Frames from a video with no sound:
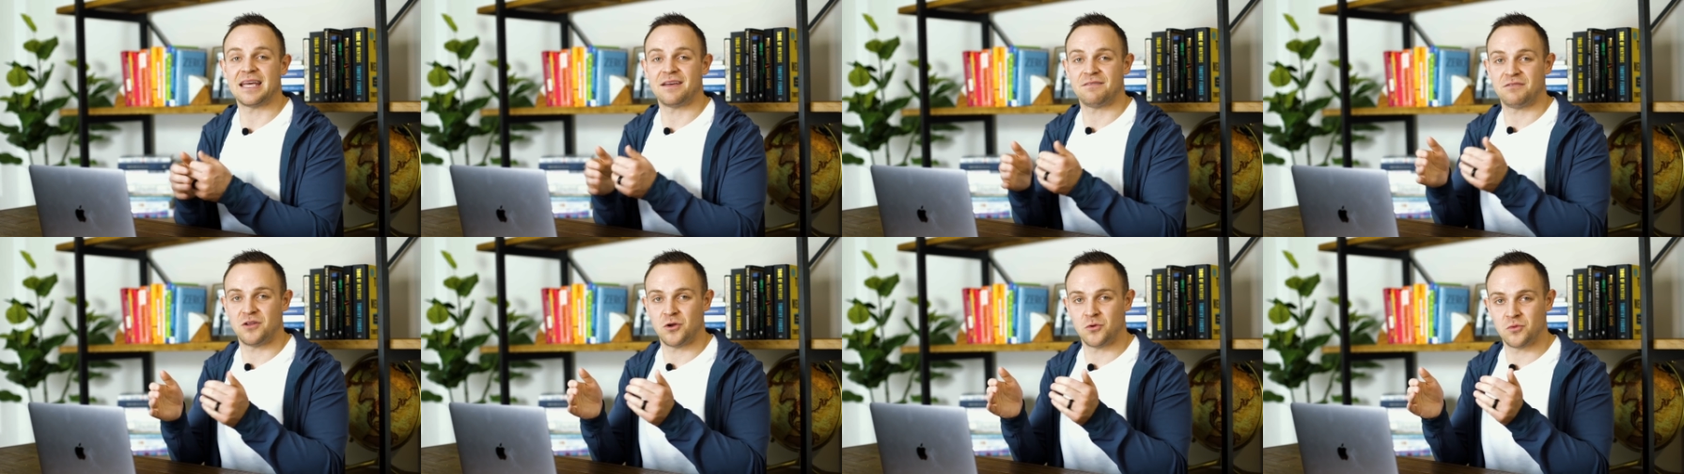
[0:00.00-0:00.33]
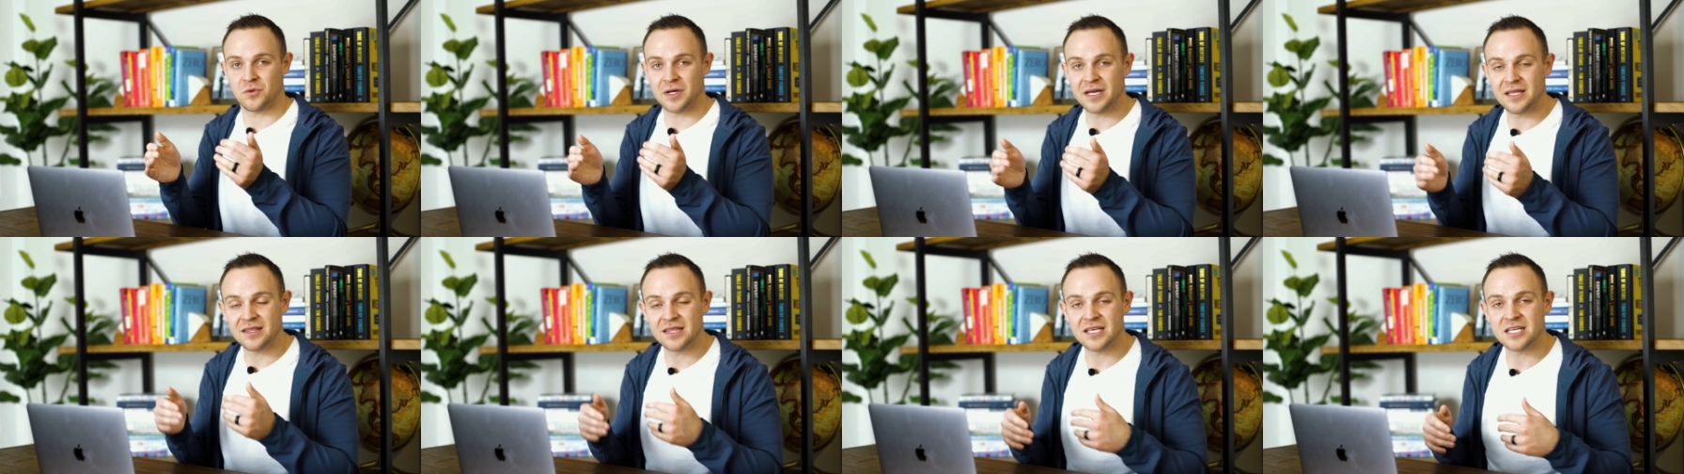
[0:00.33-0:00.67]
if you
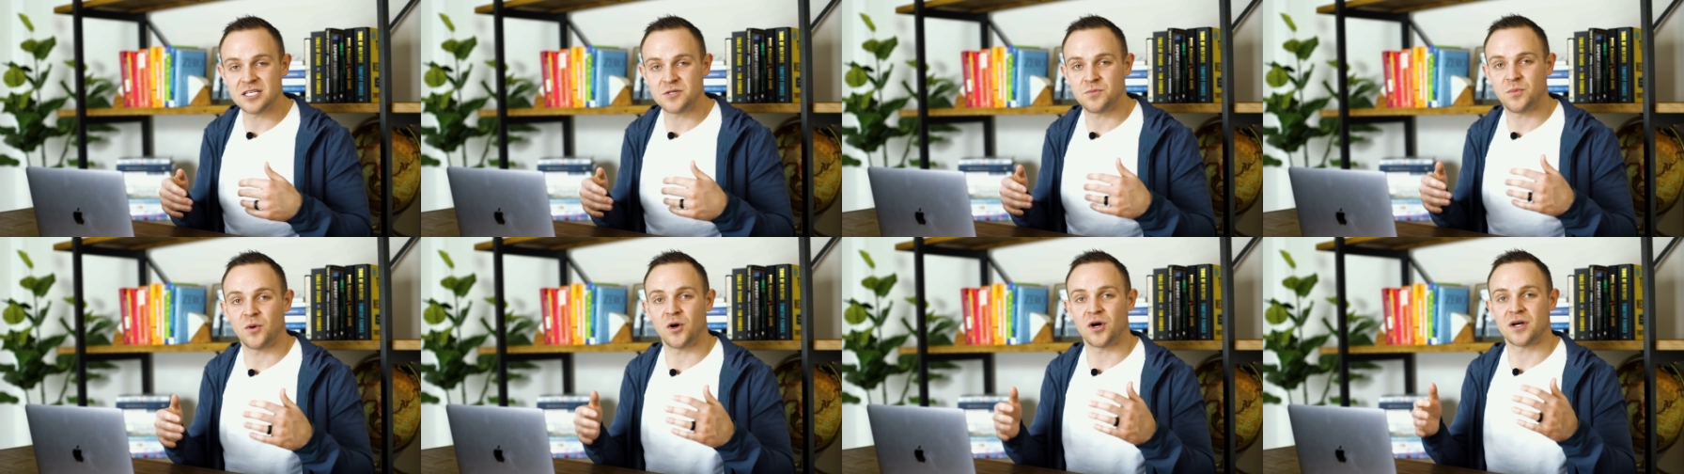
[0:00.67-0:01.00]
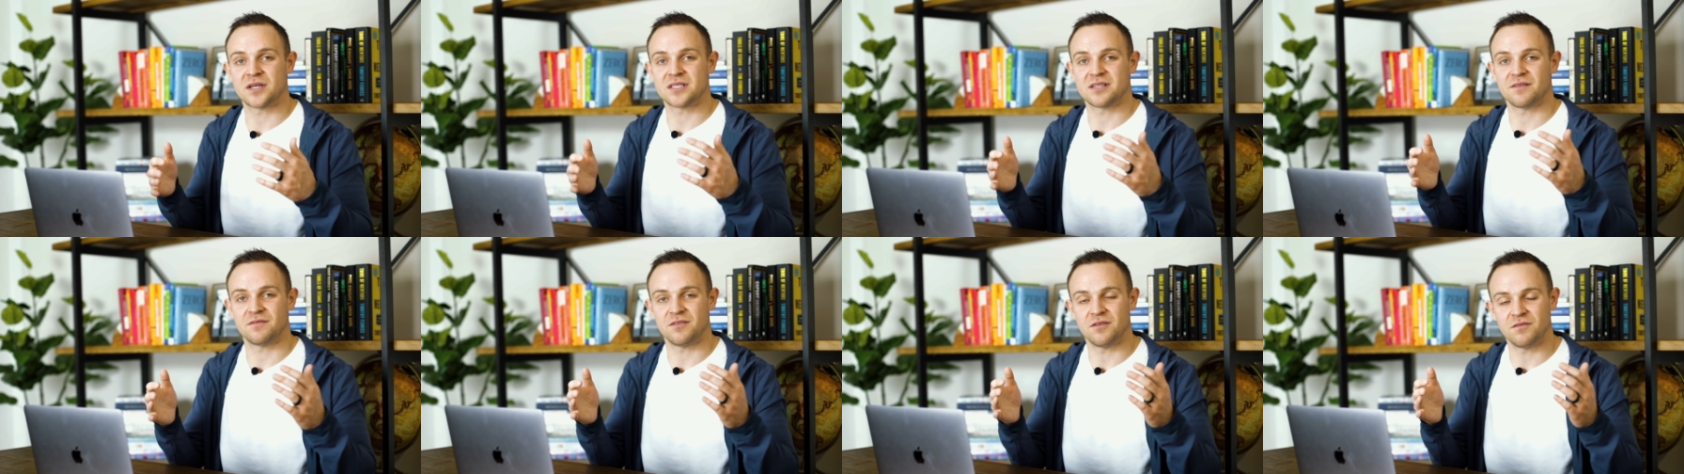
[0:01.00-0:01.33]
read these
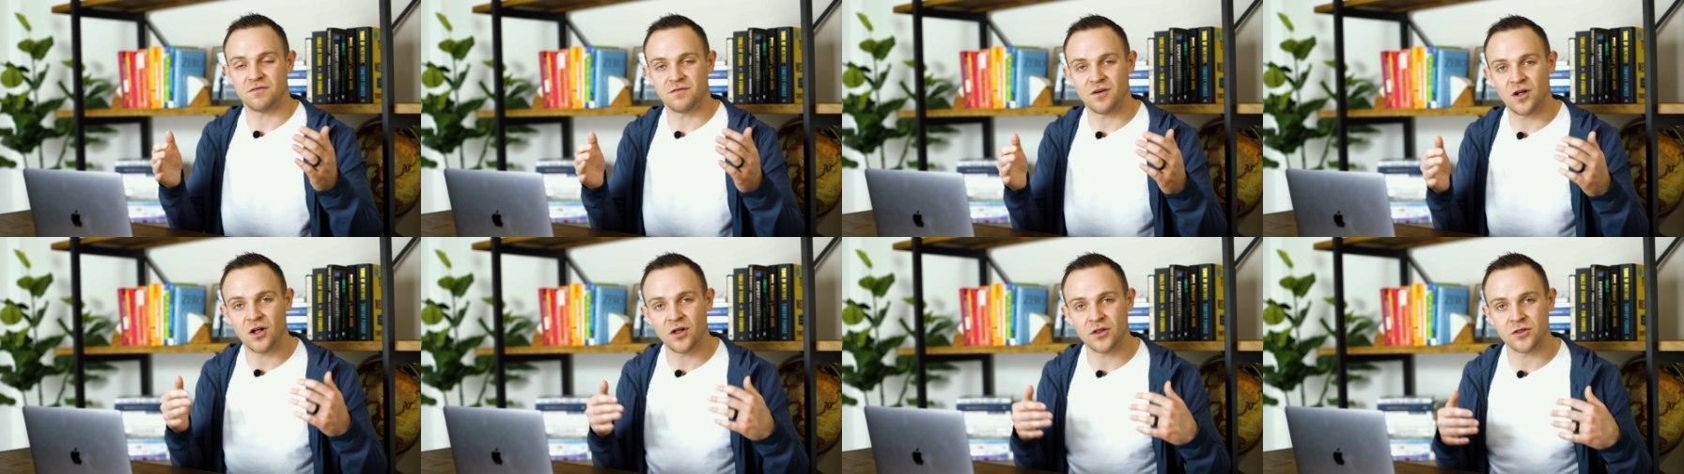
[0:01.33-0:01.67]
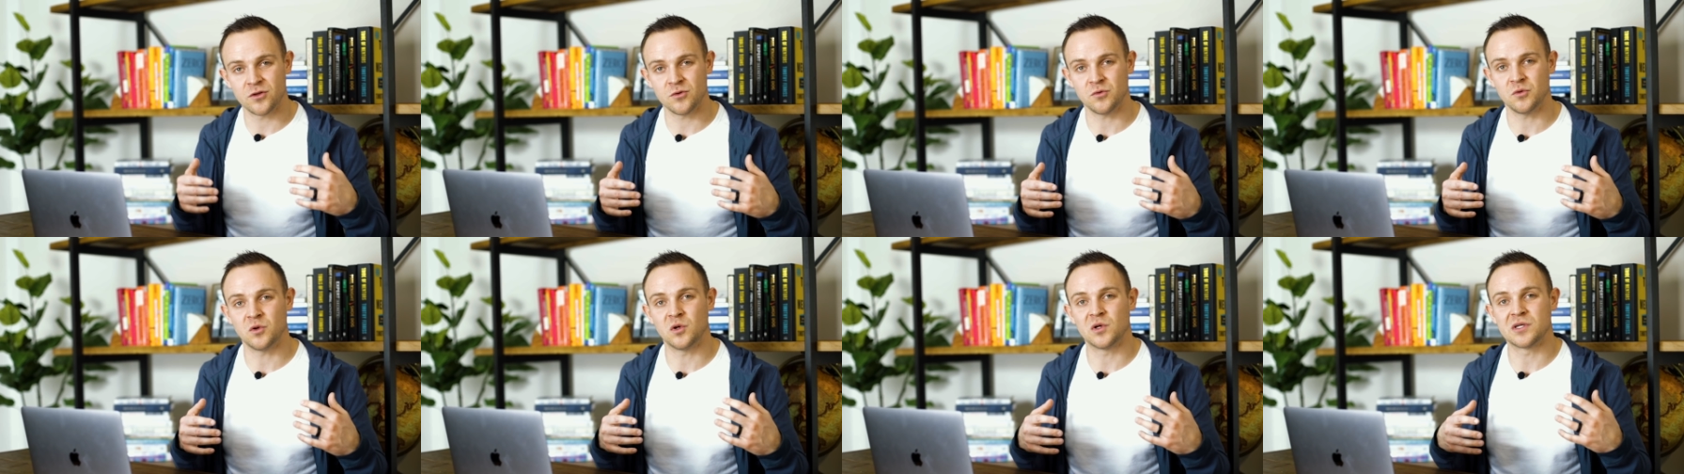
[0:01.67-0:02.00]
books, if you follow
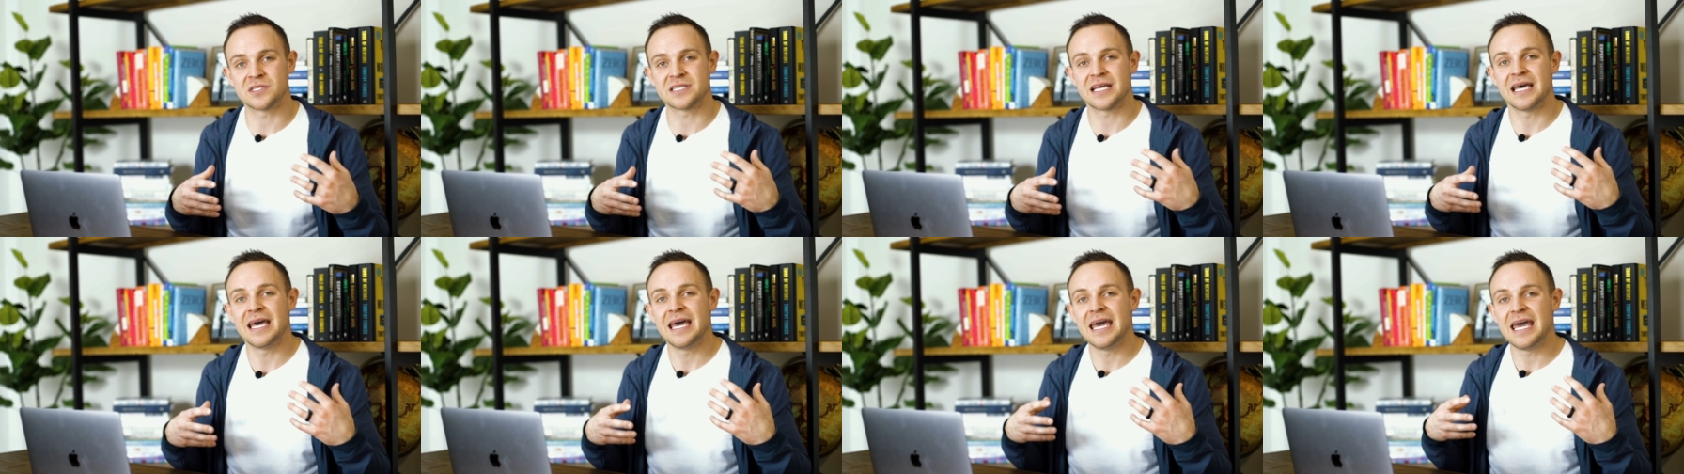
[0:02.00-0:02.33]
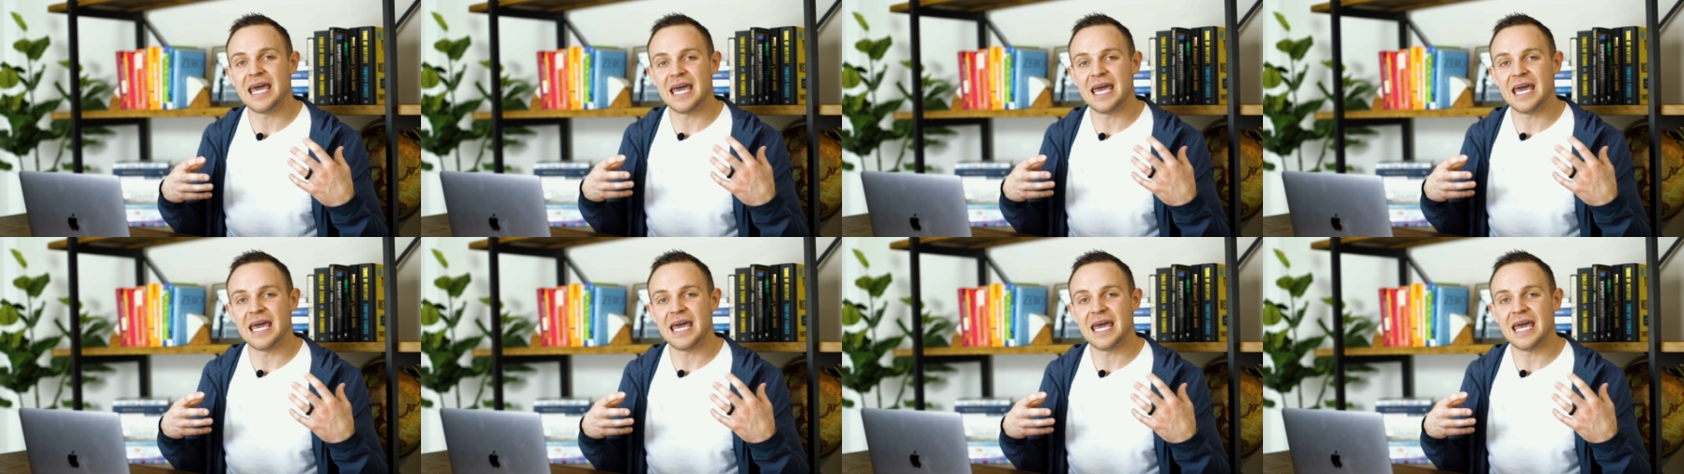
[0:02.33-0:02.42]
the rules,